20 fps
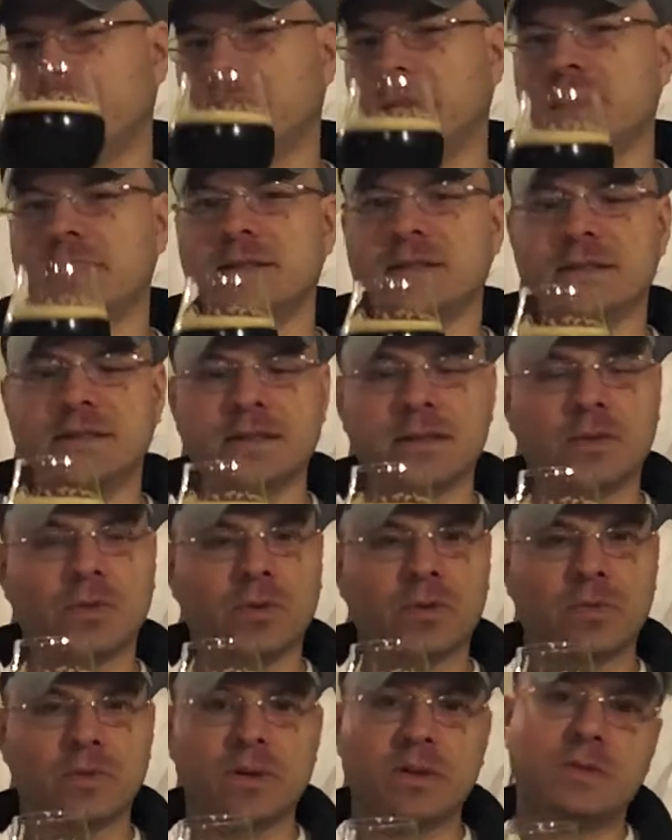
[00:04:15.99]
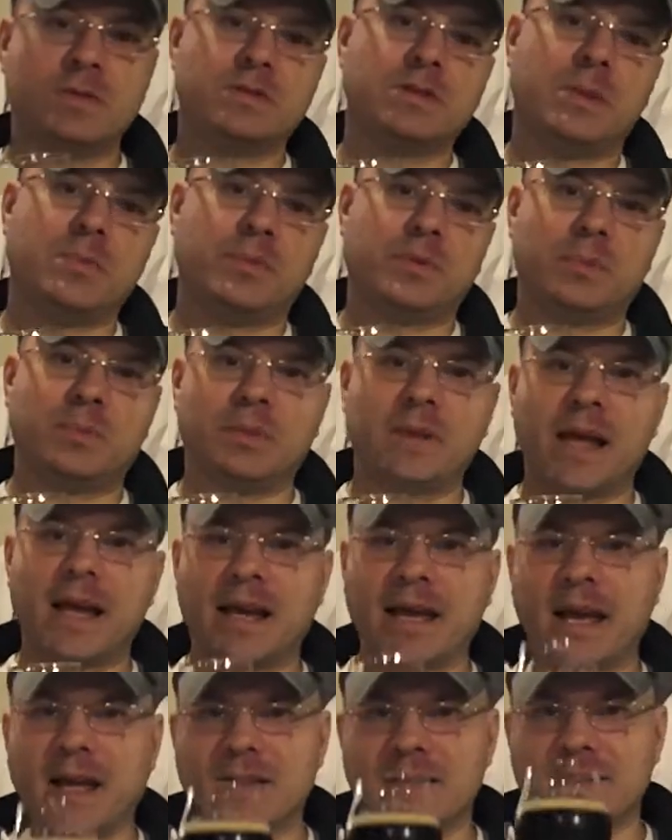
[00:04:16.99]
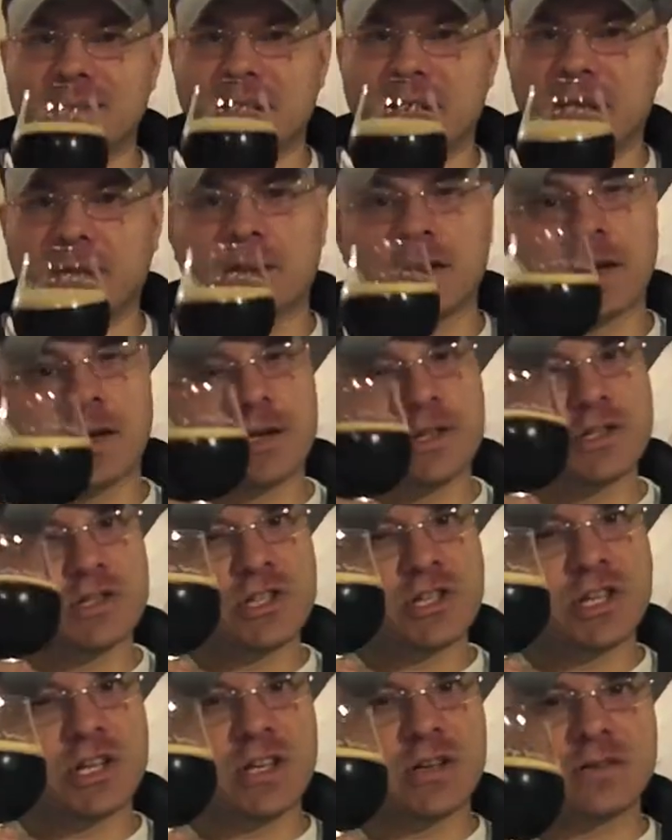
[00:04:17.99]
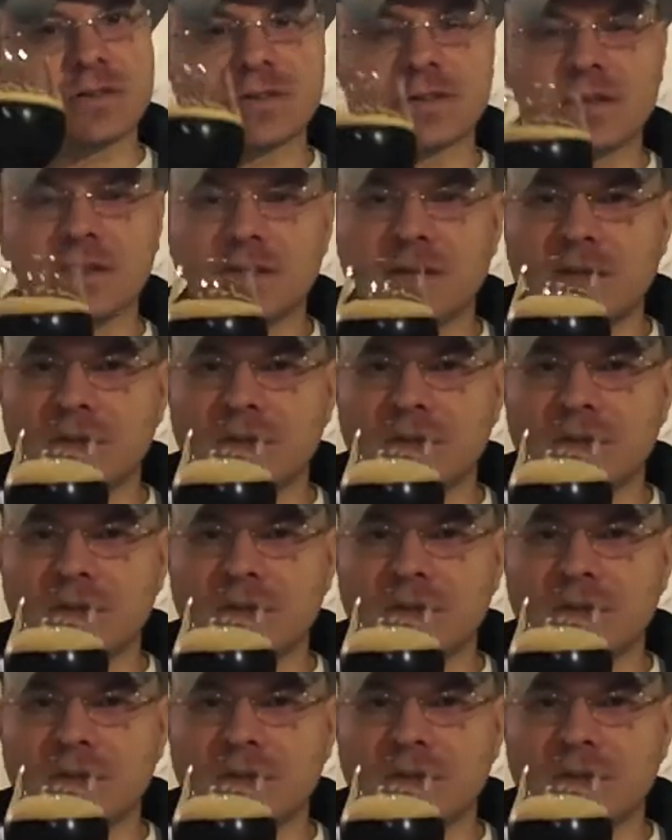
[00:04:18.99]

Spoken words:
on this and see what's up with the Blackout Stout. Cheers.